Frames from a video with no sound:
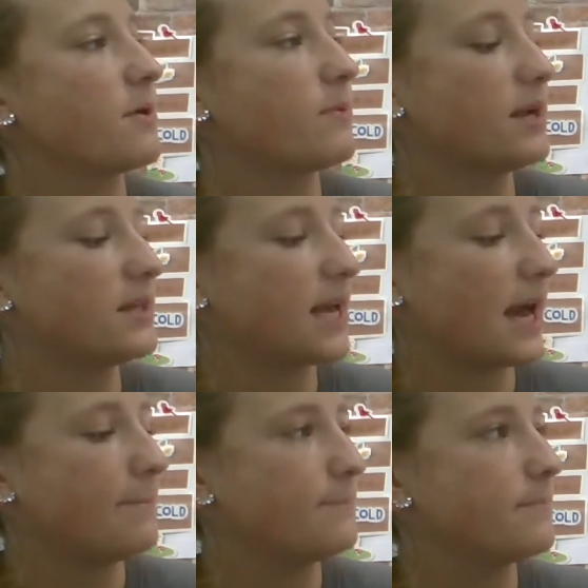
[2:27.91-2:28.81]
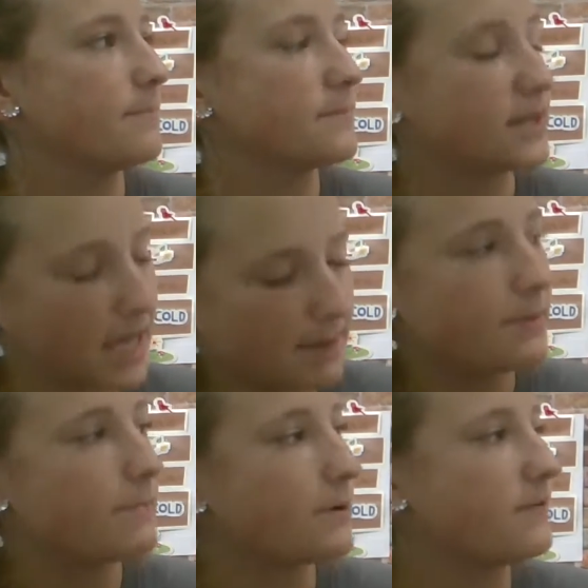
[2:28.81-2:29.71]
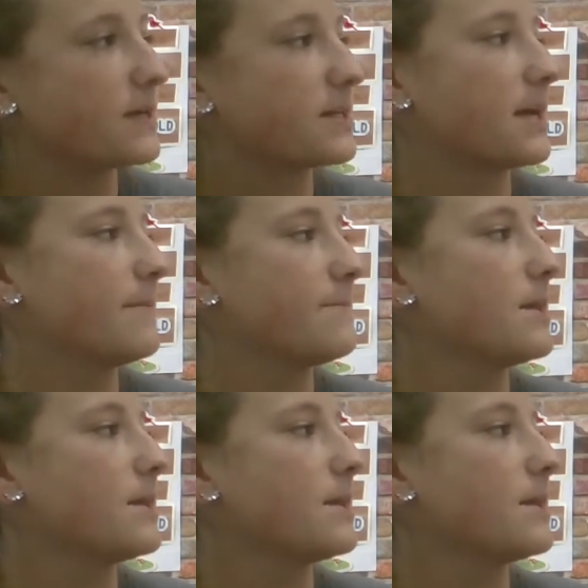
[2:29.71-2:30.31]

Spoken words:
red cape perfectly.